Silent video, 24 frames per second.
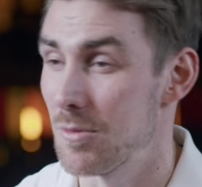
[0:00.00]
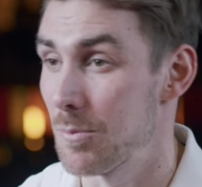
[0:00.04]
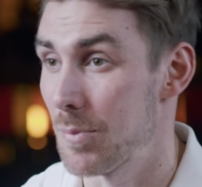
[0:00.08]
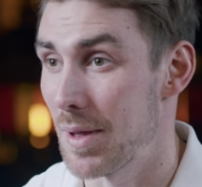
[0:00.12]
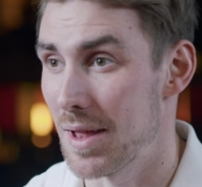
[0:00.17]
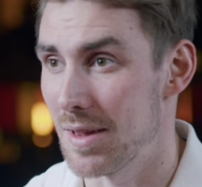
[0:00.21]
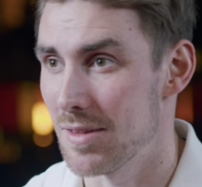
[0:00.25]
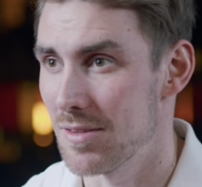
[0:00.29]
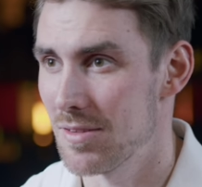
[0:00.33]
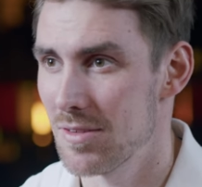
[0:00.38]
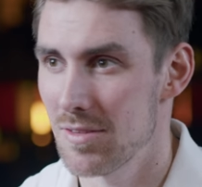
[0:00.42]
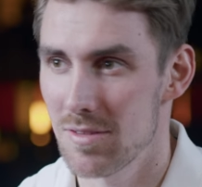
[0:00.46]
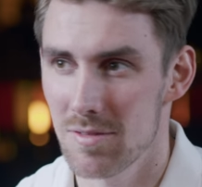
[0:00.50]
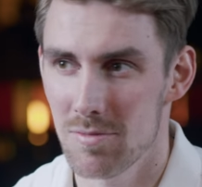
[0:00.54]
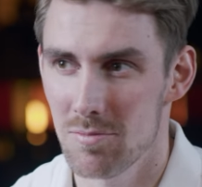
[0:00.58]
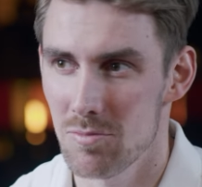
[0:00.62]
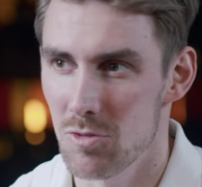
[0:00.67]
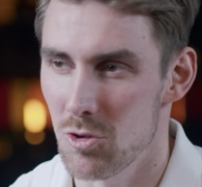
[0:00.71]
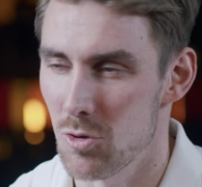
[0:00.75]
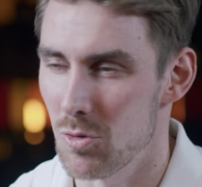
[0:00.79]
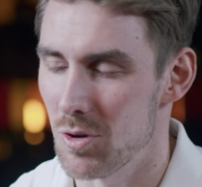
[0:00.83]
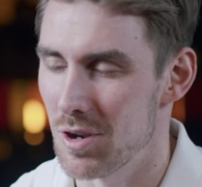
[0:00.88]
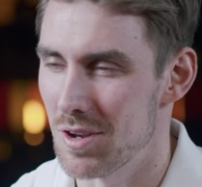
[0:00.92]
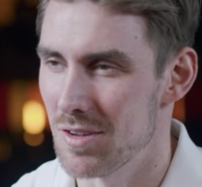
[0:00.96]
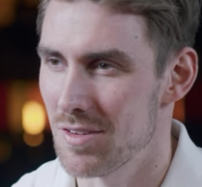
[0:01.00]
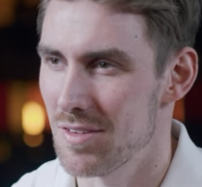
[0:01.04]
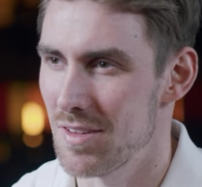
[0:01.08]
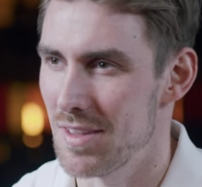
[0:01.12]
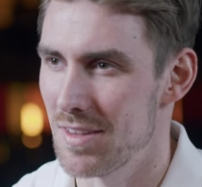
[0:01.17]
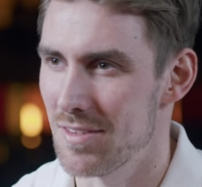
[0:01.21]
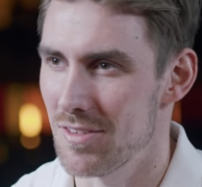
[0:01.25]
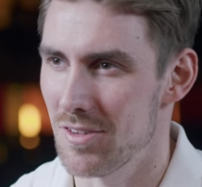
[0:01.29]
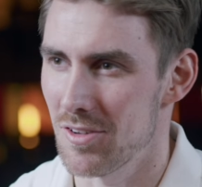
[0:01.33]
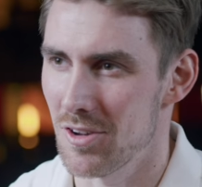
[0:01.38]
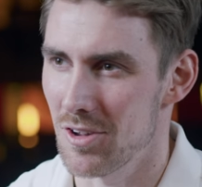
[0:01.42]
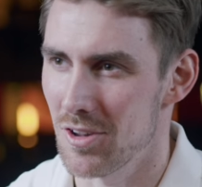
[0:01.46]
depends during the
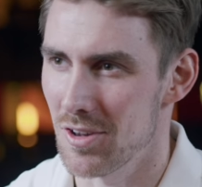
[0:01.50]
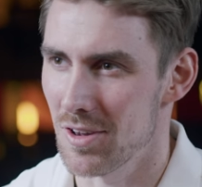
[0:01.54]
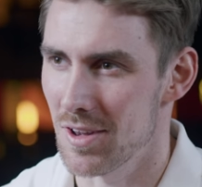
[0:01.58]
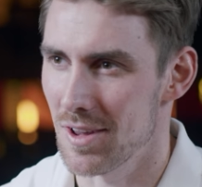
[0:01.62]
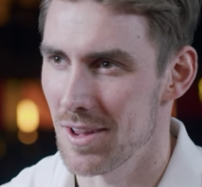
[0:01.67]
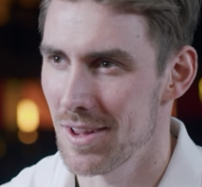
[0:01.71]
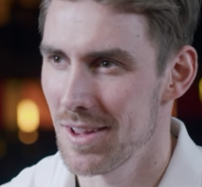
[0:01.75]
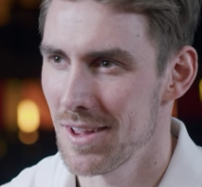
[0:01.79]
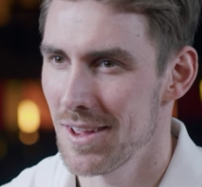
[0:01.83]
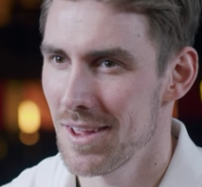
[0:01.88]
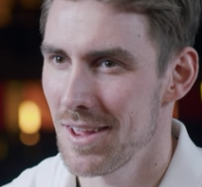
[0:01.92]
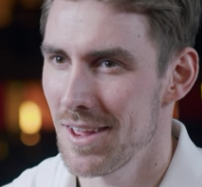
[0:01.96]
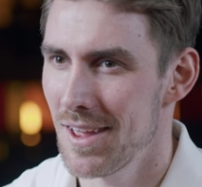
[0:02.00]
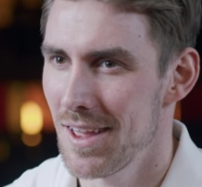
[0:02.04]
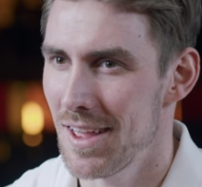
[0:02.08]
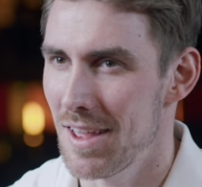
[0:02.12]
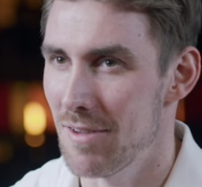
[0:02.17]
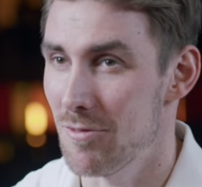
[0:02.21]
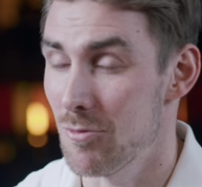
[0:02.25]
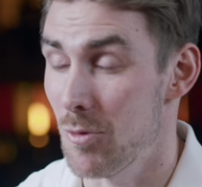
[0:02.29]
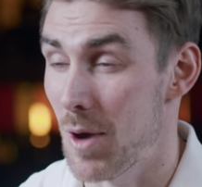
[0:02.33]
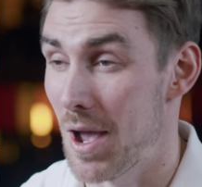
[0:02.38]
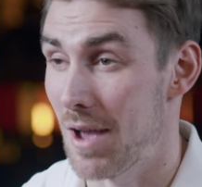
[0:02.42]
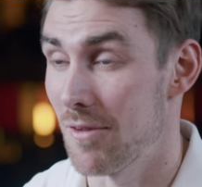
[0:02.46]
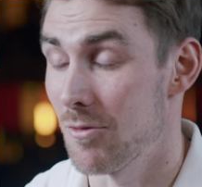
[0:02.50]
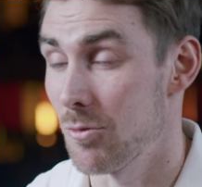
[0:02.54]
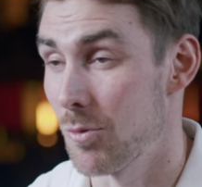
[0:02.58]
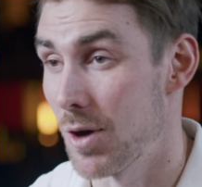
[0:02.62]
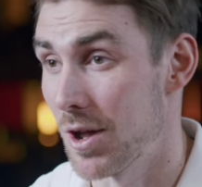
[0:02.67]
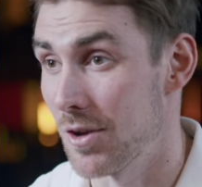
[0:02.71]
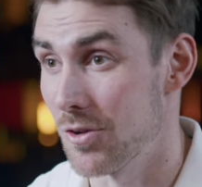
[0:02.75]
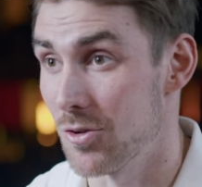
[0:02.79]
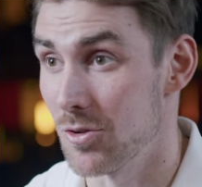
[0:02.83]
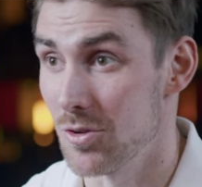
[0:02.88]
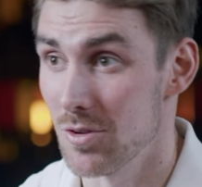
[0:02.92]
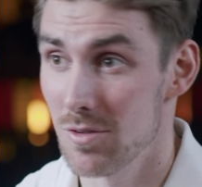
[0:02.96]
season on if we have
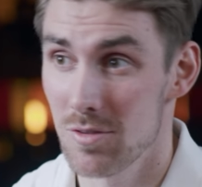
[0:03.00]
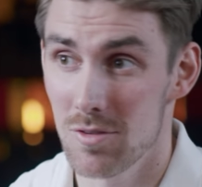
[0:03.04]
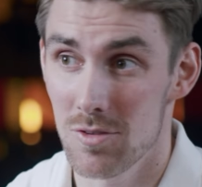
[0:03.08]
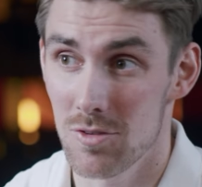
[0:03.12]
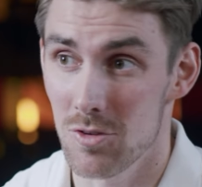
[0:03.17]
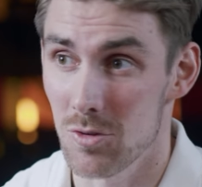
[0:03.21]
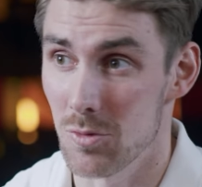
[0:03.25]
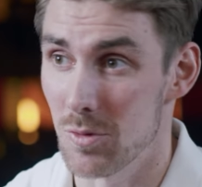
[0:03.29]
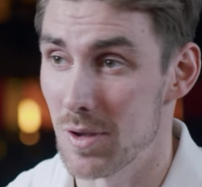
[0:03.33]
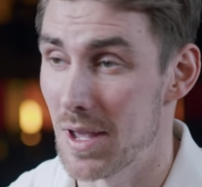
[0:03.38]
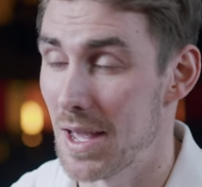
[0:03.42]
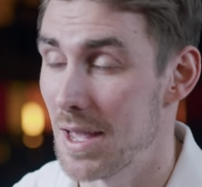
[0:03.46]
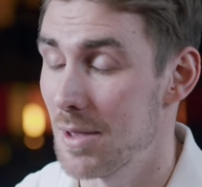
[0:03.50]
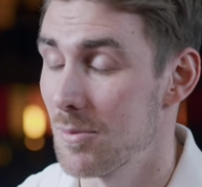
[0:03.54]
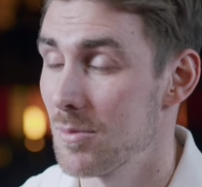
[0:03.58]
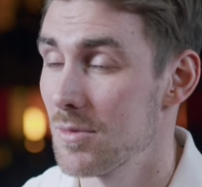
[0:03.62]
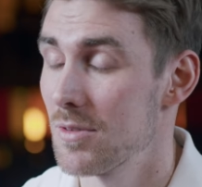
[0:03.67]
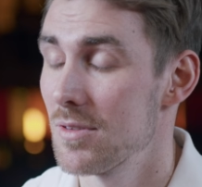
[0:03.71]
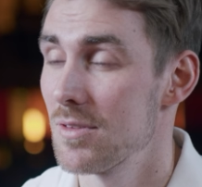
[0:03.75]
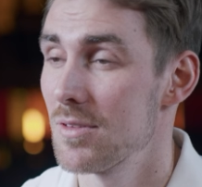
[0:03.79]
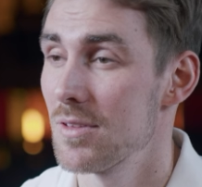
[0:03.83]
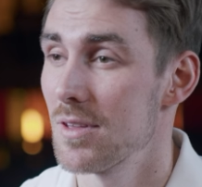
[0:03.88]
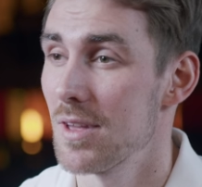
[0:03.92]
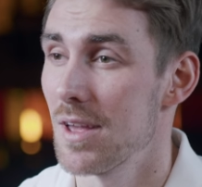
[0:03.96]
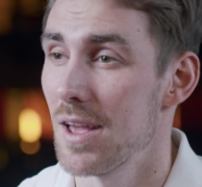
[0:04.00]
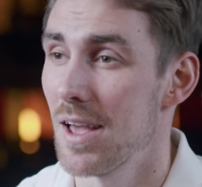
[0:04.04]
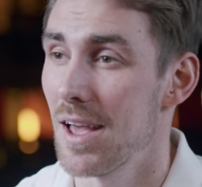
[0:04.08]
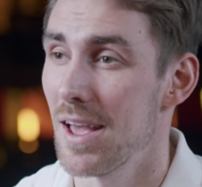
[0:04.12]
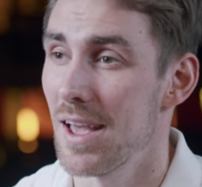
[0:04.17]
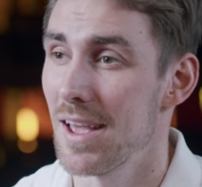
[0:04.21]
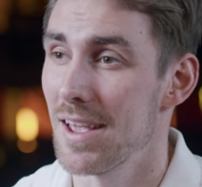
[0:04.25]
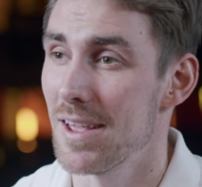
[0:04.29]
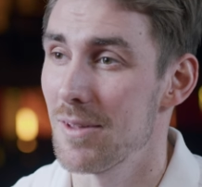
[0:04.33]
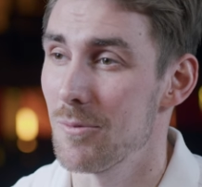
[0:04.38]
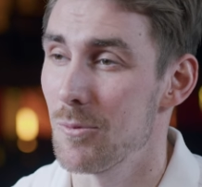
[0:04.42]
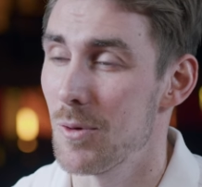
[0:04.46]
1 or 2 games
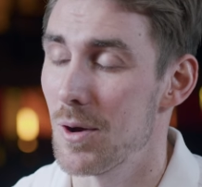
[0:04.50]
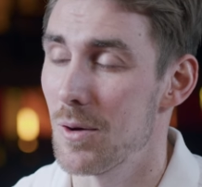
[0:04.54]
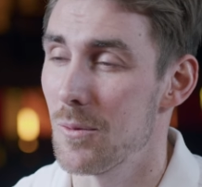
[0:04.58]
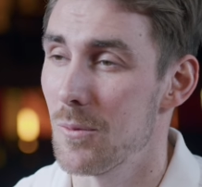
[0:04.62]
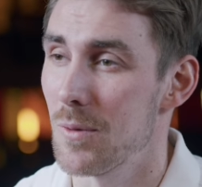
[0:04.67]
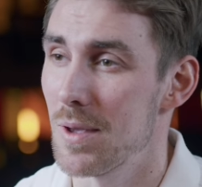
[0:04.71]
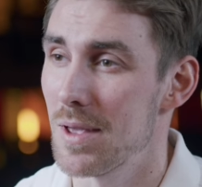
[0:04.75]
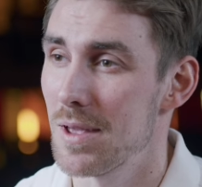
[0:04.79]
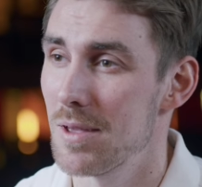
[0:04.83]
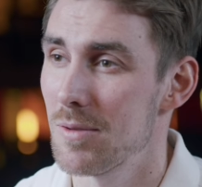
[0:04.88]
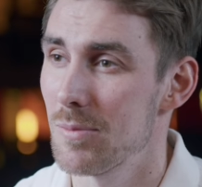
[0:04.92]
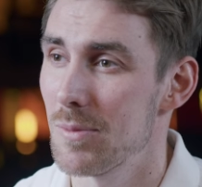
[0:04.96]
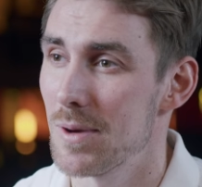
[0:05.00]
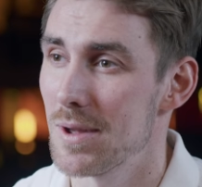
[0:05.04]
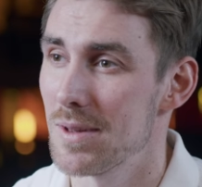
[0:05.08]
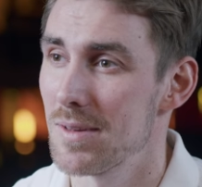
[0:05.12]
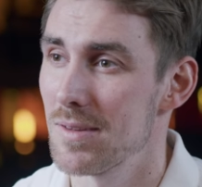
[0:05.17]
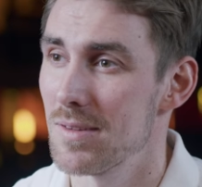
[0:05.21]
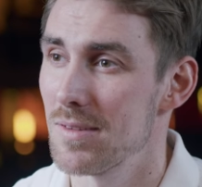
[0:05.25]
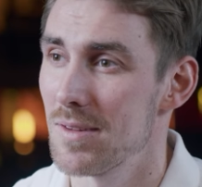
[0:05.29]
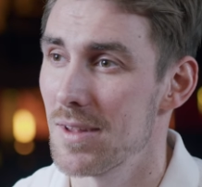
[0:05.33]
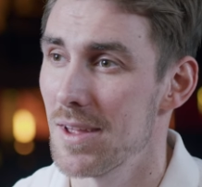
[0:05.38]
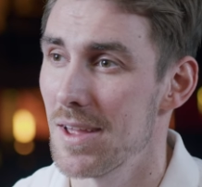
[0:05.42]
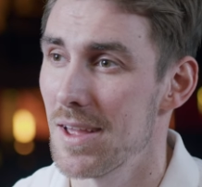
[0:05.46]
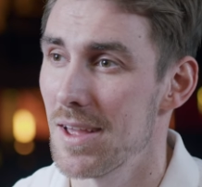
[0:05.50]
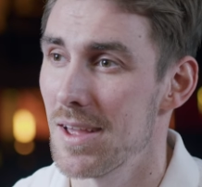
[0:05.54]
in 1 week, but